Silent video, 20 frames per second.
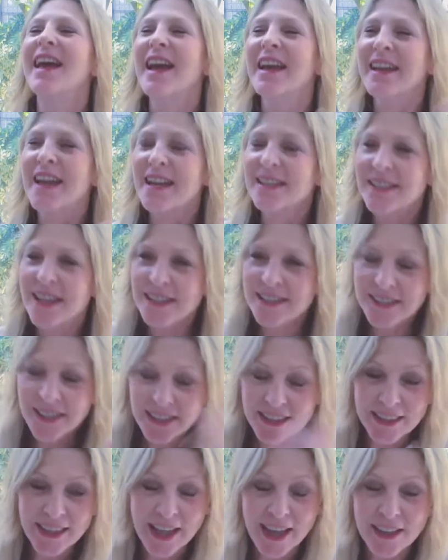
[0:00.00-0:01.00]
And as I
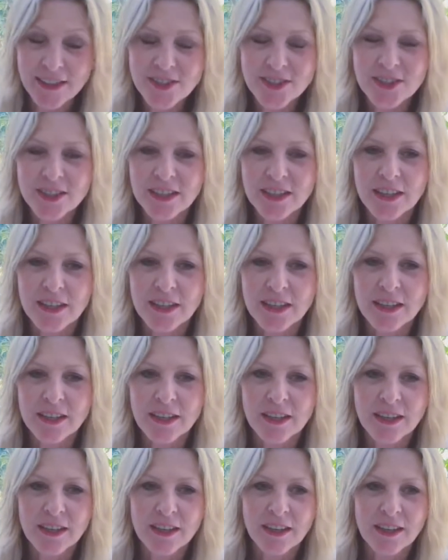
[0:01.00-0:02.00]
did that,
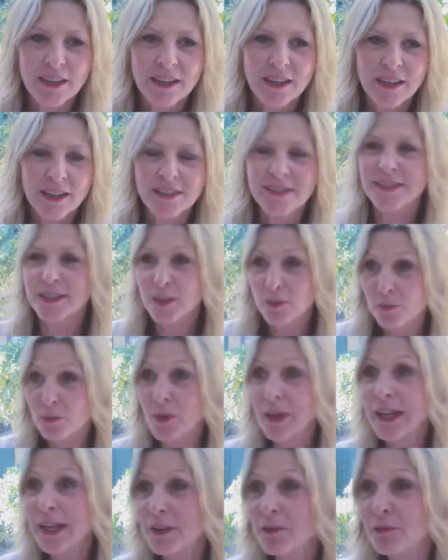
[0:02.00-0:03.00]
instead of
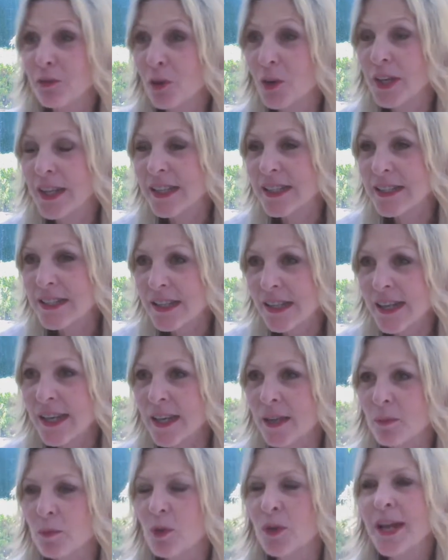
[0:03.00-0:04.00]
really falling
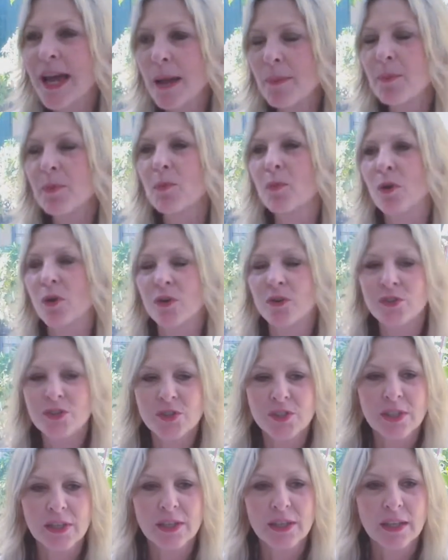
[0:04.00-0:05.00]
asleep, what happened
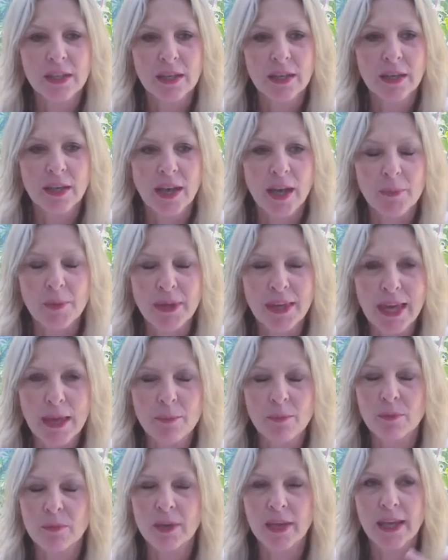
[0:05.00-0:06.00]
was, I
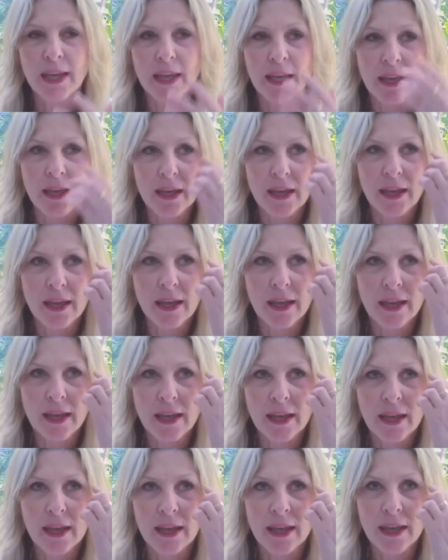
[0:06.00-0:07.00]
became
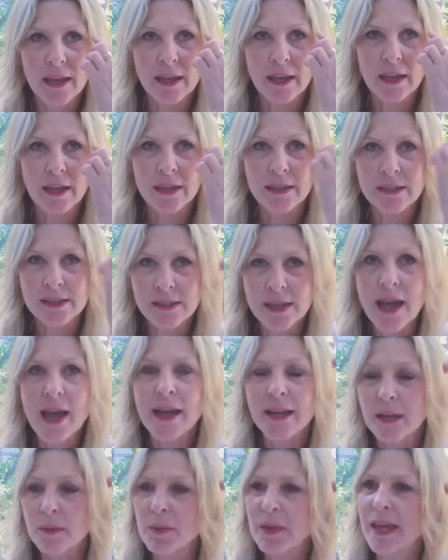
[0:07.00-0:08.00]

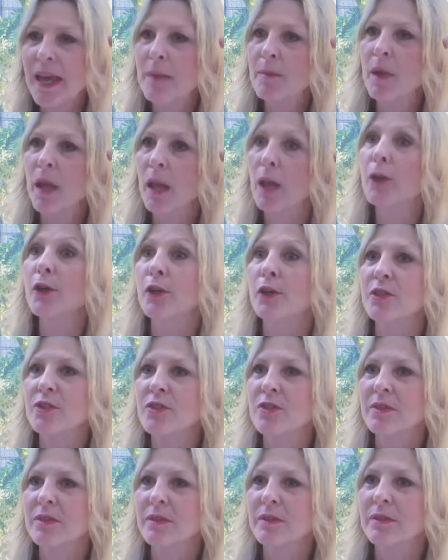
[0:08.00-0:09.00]

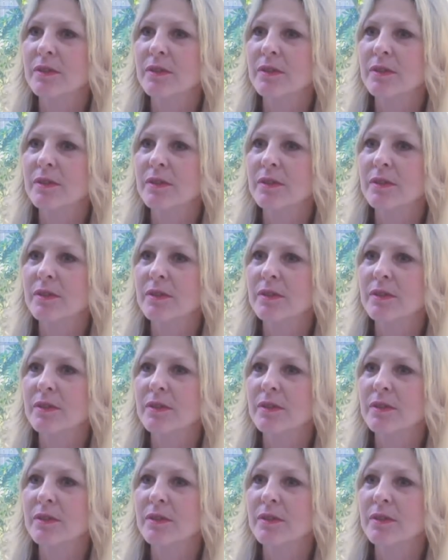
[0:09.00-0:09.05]
alert.